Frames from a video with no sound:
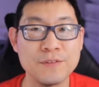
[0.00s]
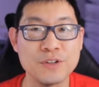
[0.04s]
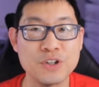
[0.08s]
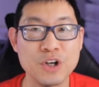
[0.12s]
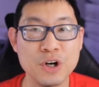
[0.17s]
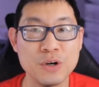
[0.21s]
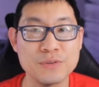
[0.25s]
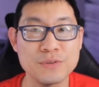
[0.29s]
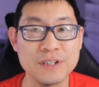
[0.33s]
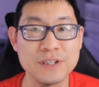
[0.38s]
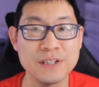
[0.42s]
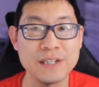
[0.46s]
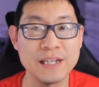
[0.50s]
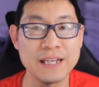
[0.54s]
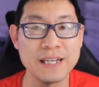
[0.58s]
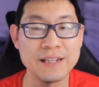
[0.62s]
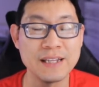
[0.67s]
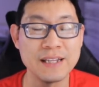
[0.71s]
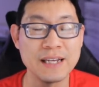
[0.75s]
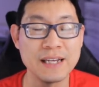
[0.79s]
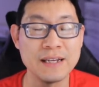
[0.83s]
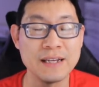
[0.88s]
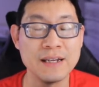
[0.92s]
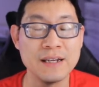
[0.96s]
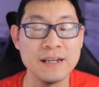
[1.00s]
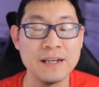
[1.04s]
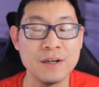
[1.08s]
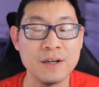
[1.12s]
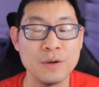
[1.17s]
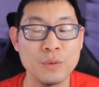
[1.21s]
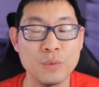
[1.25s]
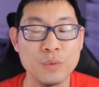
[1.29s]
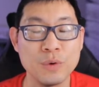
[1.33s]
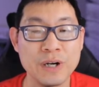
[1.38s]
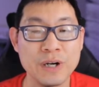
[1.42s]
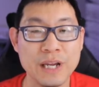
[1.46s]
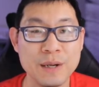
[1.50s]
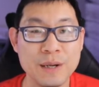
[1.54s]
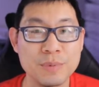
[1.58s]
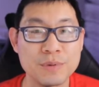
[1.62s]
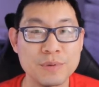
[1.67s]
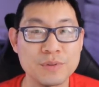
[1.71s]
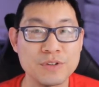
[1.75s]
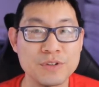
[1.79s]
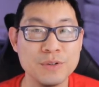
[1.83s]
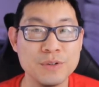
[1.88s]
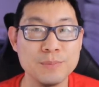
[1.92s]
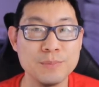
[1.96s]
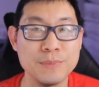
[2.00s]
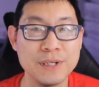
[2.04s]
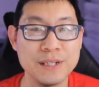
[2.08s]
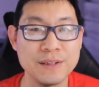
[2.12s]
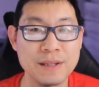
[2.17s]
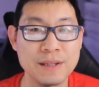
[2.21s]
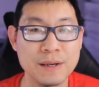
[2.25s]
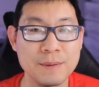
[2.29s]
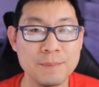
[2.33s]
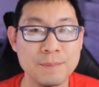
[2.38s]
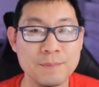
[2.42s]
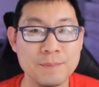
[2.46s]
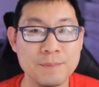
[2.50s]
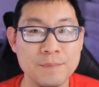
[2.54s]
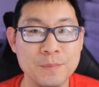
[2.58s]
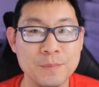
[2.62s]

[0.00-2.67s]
chosen and they weren't able to meet them.